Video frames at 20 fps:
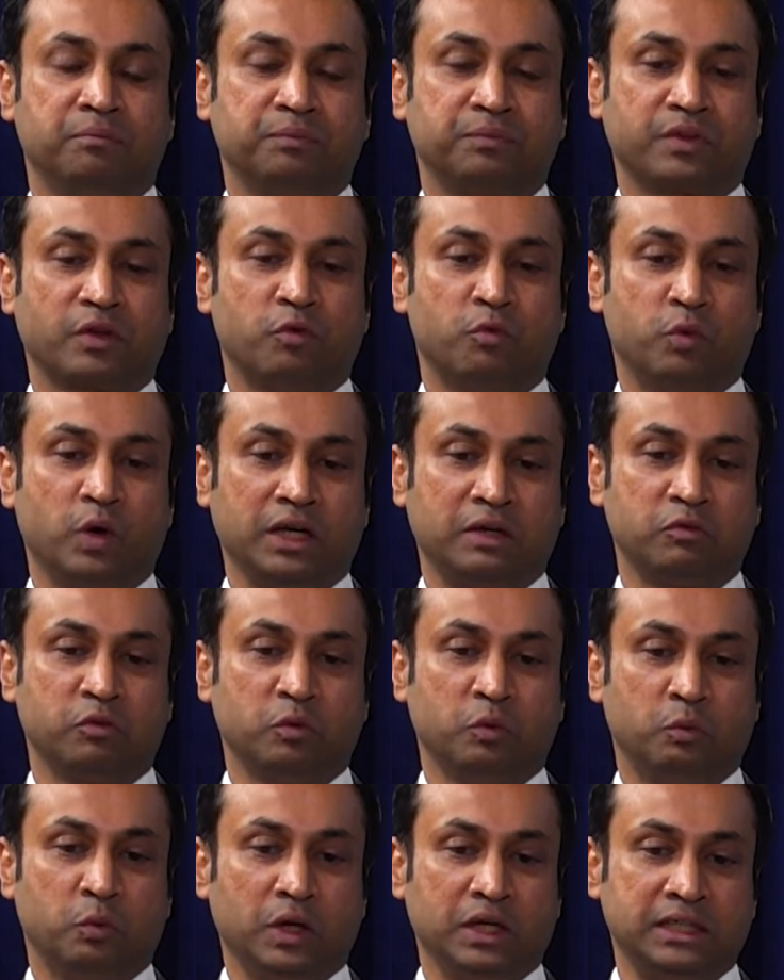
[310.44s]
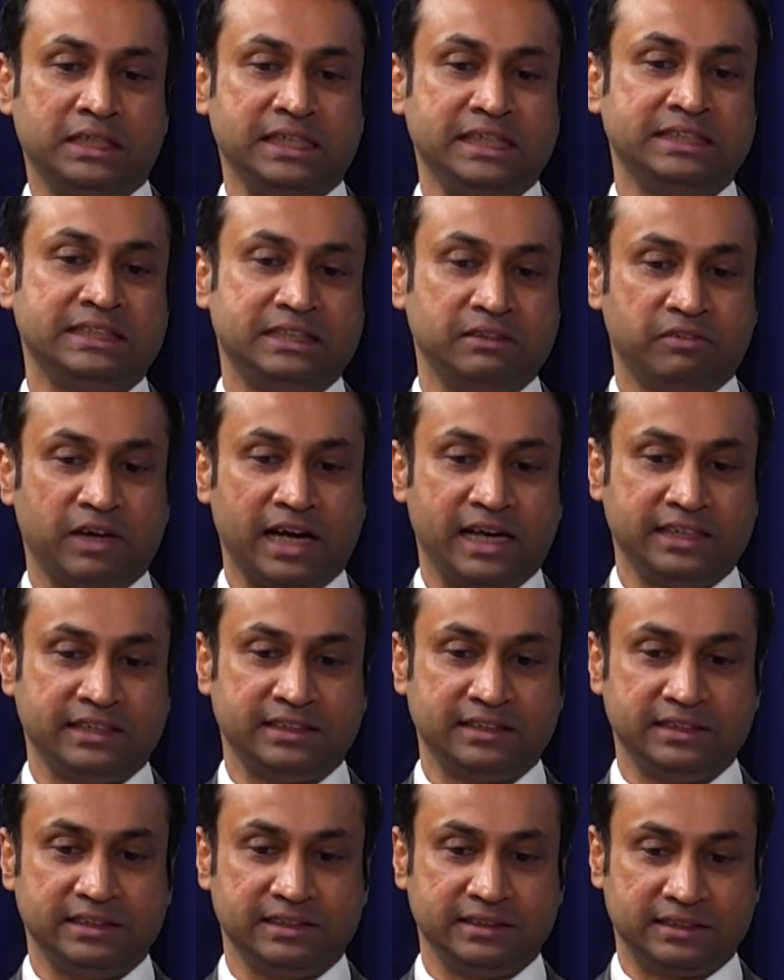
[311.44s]
what these
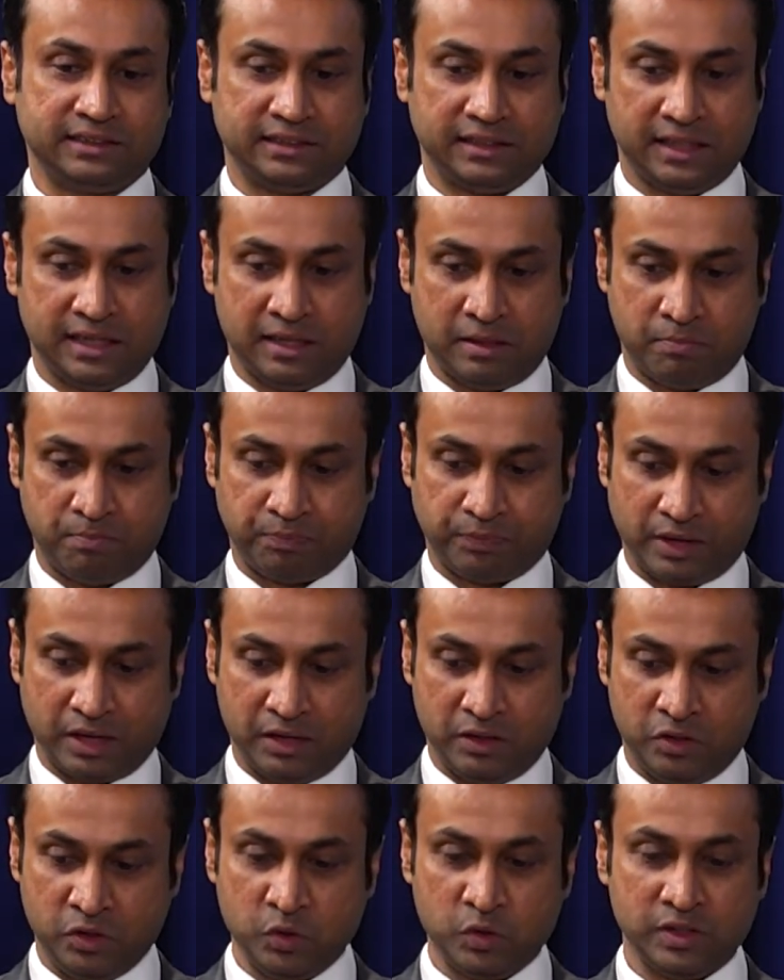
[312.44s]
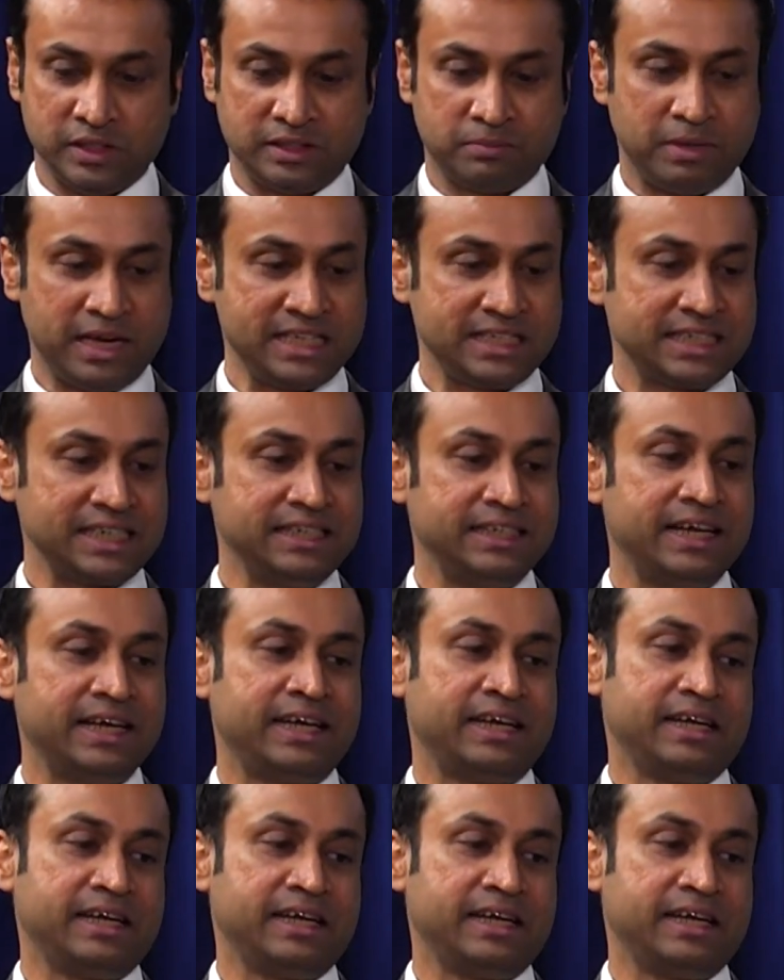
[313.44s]
devices do is basically they